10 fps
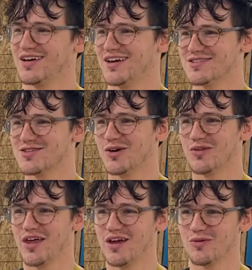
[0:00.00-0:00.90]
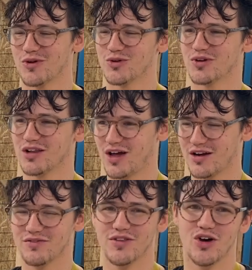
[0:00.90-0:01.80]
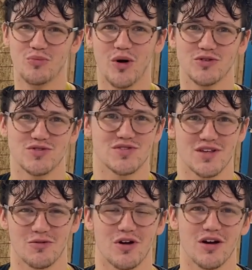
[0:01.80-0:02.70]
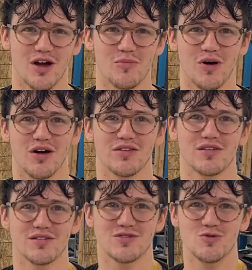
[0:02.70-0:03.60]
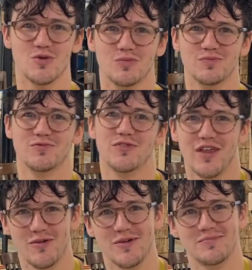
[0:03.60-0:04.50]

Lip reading: And so they were doing a lot of the posters that were hung up on the school for that one.